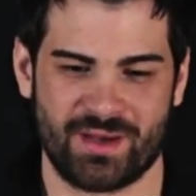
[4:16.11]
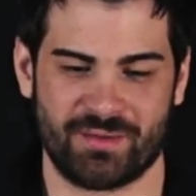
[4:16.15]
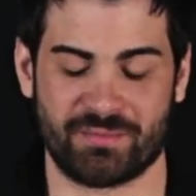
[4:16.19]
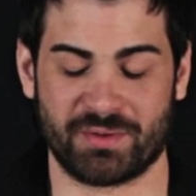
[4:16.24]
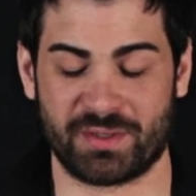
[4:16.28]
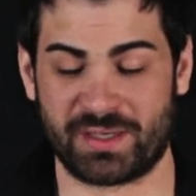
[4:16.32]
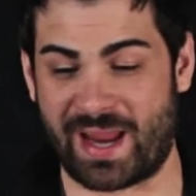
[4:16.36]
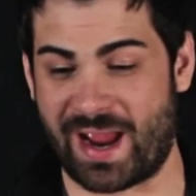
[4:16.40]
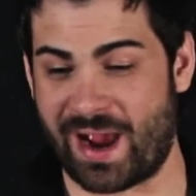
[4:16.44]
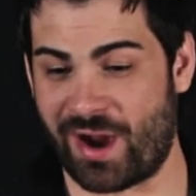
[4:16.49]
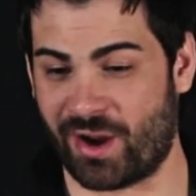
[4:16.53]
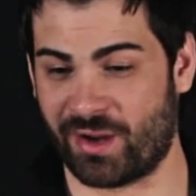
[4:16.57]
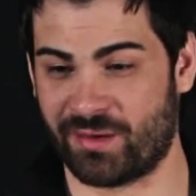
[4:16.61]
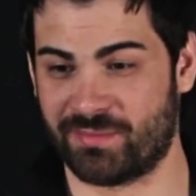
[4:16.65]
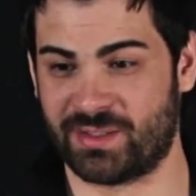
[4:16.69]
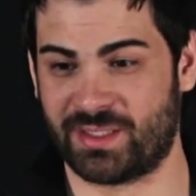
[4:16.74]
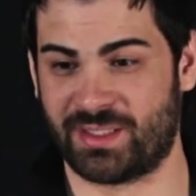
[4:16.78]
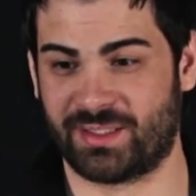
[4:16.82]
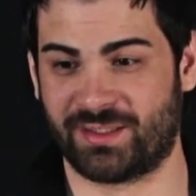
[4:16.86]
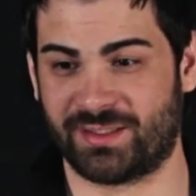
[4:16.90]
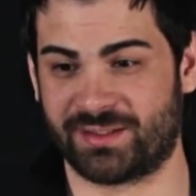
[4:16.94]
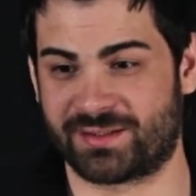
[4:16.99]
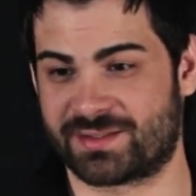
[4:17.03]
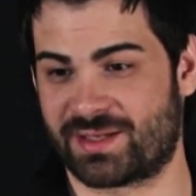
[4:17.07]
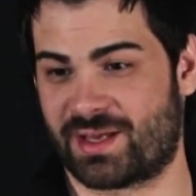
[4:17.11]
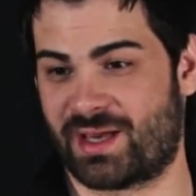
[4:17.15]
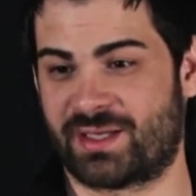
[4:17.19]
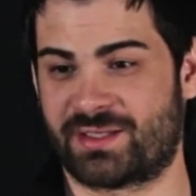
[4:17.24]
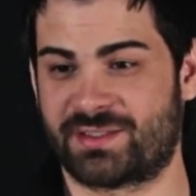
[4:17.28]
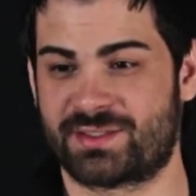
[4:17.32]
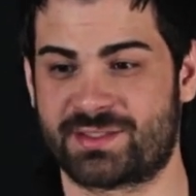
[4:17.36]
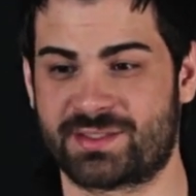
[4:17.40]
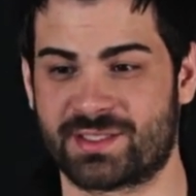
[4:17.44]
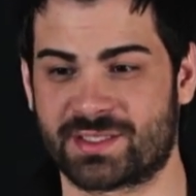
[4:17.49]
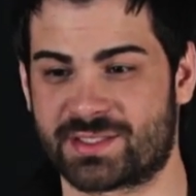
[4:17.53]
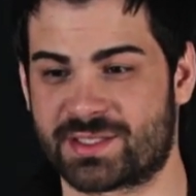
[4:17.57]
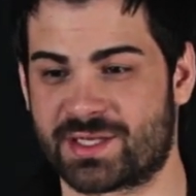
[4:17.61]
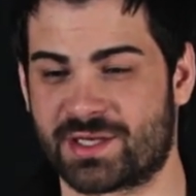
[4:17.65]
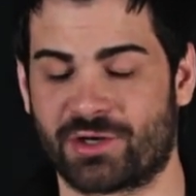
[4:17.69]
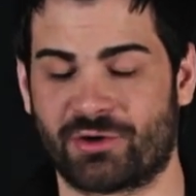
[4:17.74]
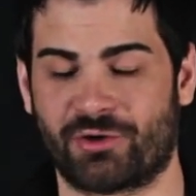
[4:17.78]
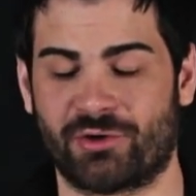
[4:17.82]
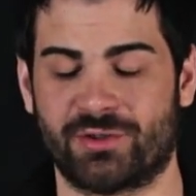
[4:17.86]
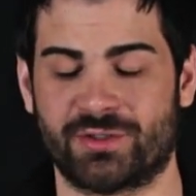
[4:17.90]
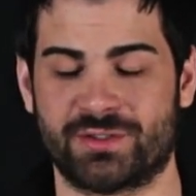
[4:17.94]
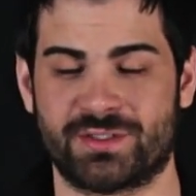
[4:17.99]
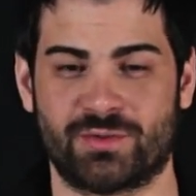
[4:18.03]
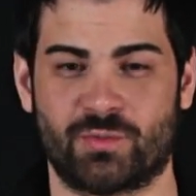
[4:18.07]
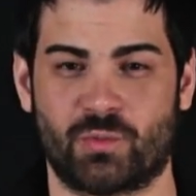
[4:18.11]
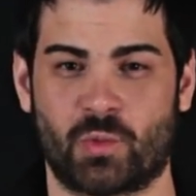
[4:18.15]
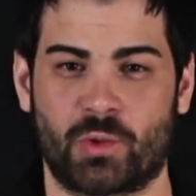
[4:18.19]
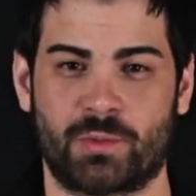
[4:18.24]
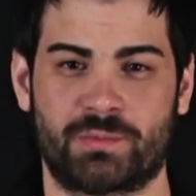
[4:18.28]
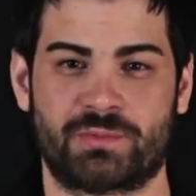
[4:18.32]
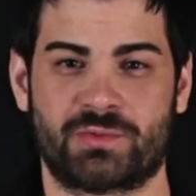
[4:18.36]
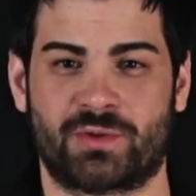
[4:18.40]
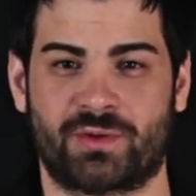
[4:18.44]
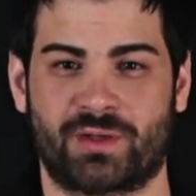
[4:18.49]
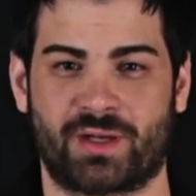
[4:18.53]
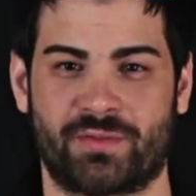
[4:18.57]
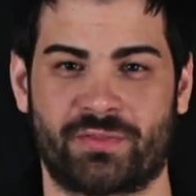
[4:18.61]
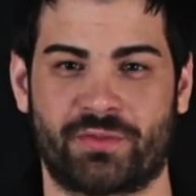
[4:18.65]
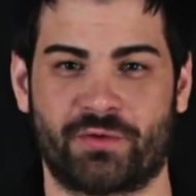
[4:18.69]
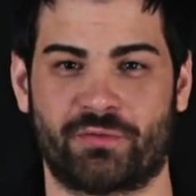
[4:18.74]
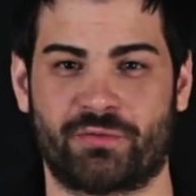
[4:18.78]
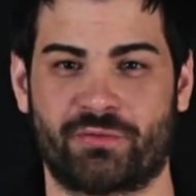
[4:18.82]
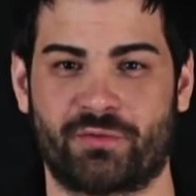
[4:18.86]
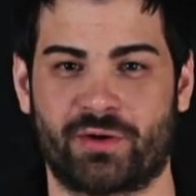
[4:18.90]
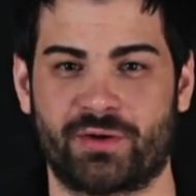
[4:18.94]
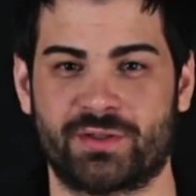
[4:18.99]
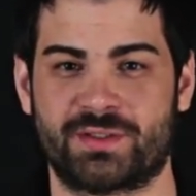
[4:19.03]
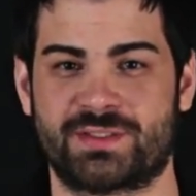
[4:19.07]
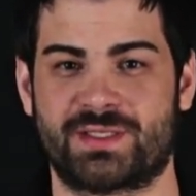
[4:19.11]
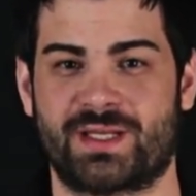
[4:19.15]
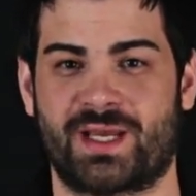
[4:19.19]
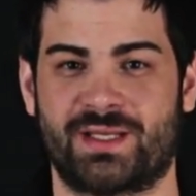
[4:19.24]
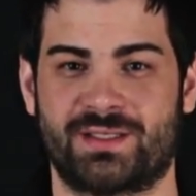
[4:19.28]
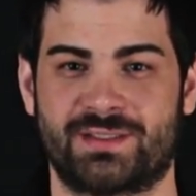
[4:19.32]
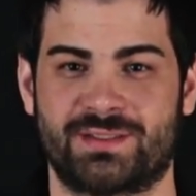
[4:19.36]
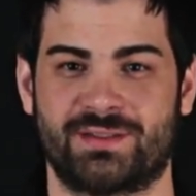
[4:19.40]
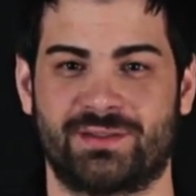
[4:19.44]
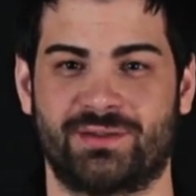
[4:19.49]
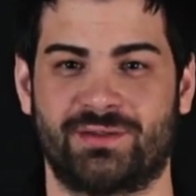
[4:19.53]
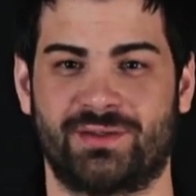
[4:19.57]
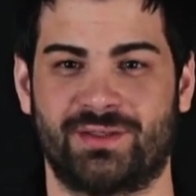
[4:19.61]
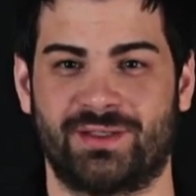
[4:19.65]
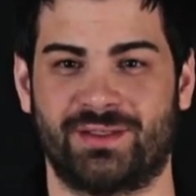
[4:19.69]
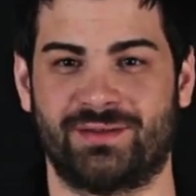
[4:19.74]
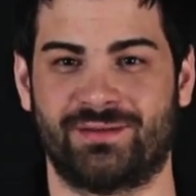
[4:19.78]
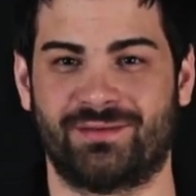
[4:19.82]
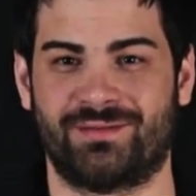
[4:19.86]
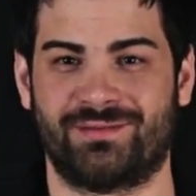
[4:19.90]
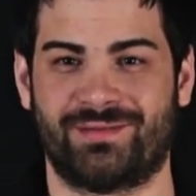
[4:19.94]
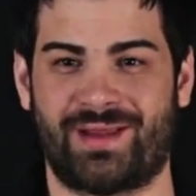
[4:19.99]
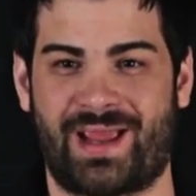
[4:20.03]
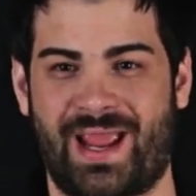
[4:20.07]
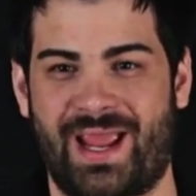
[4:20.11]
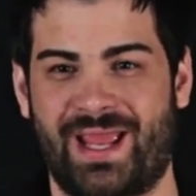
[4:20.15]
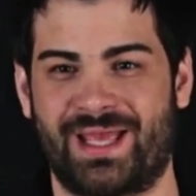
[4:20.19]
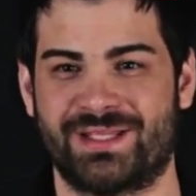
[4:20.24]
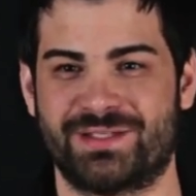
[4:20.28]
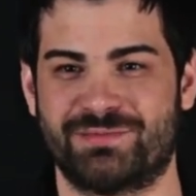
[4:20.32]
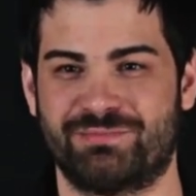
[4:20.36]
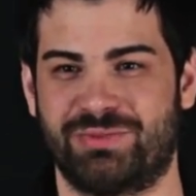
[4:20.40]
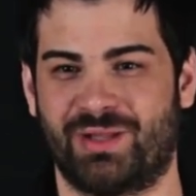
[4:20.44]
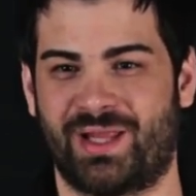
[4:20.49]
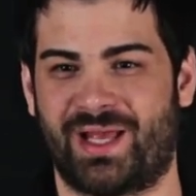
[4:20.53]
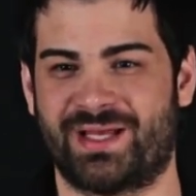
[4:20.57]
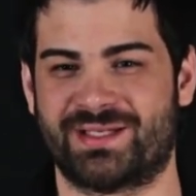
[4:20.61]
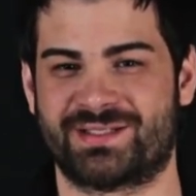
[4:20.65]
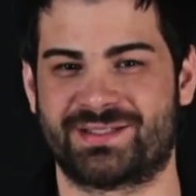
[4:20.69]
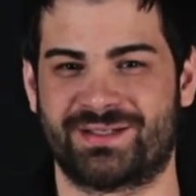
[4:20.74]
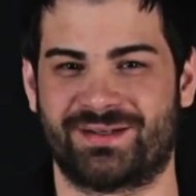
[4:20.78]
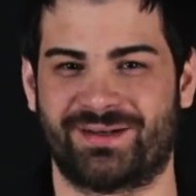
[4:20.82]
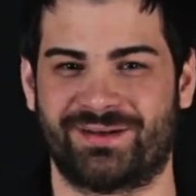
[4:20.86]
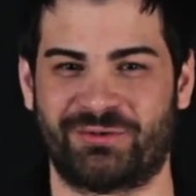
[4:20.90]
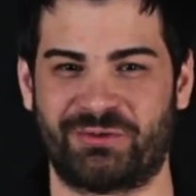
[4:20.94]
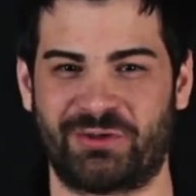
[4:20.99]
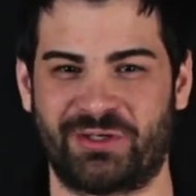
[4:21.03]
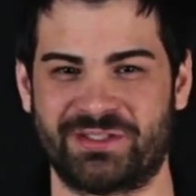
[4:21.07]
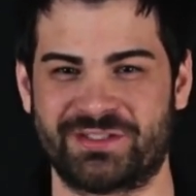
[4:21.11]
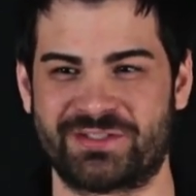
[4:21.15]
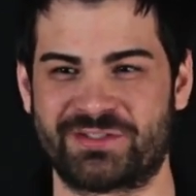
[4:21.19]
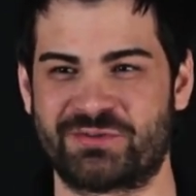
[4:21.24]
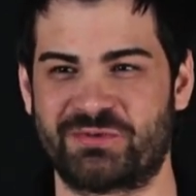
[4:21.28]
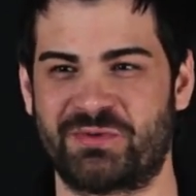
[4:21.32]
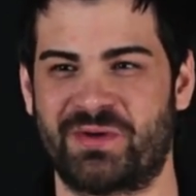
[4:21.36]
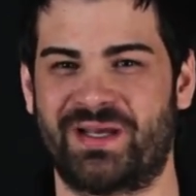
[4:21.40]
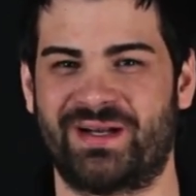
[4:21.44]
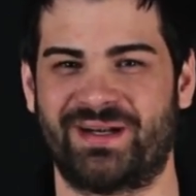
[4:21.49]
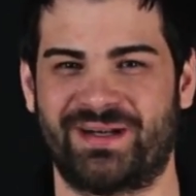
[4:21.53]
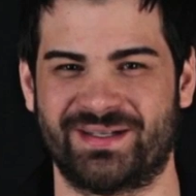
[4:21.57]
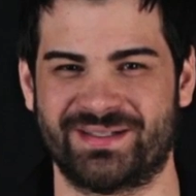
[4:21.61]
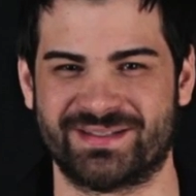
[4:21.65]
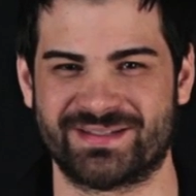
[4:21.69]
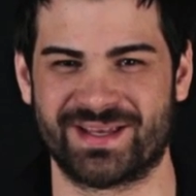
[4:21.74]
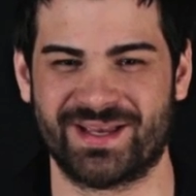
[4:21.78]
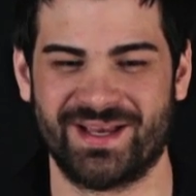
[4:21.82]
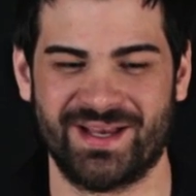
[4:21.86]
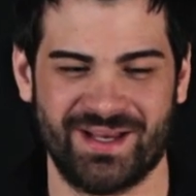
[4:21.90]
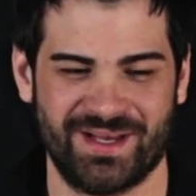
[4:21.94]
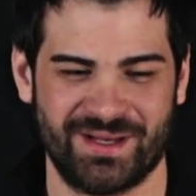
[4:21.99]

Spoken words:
But now, I mean, it's like 16-year-olds at Warped Tour got their throats tattooed and hands blasted and wearing sweaters.